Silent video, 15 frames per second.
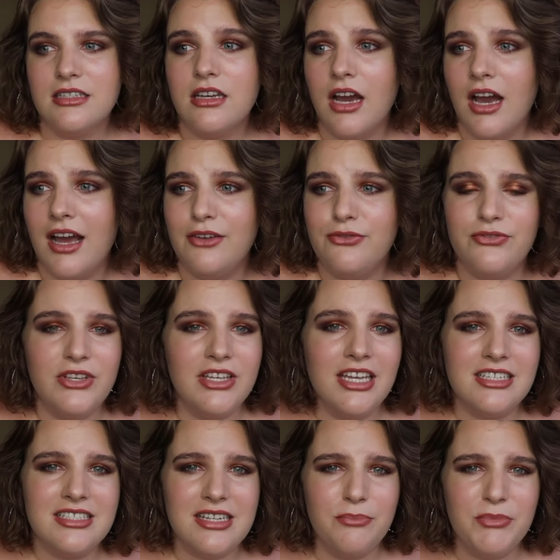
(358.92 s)
I feel
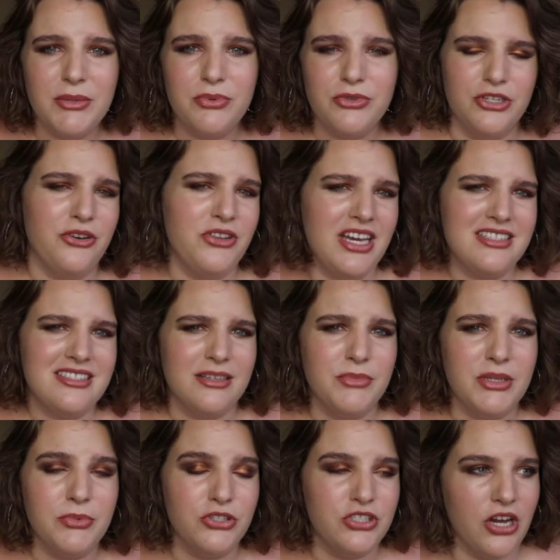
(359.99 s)
like some people know that, some
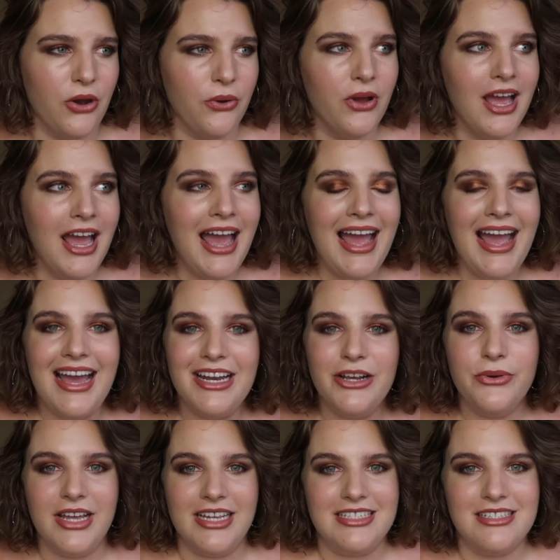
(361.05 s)
people don't.
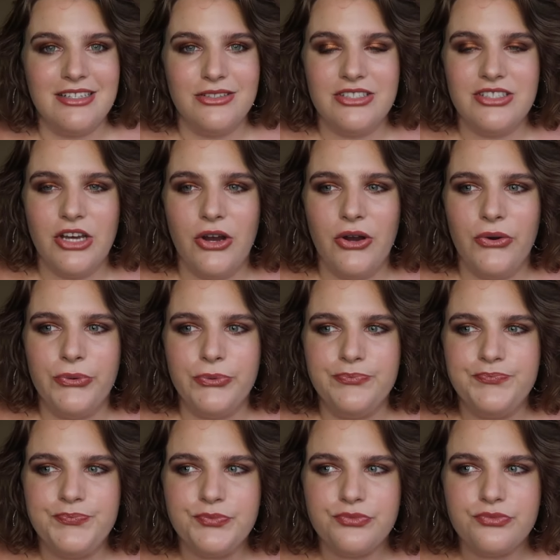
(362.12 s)
Anyways, so